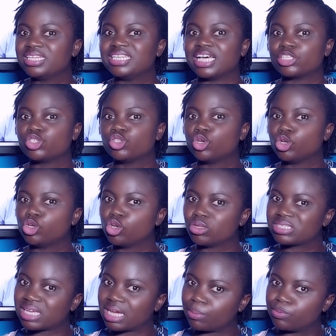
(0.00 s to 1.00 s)
that you're
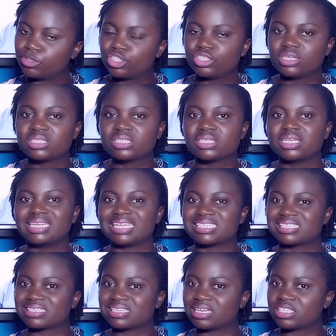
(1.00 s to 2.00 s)
not appreciating,
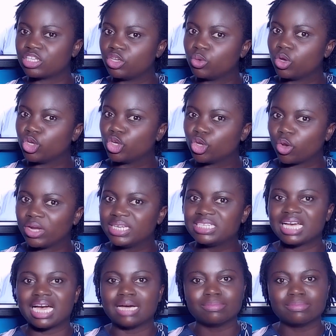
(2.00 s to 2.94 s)
that is getting you annoyed,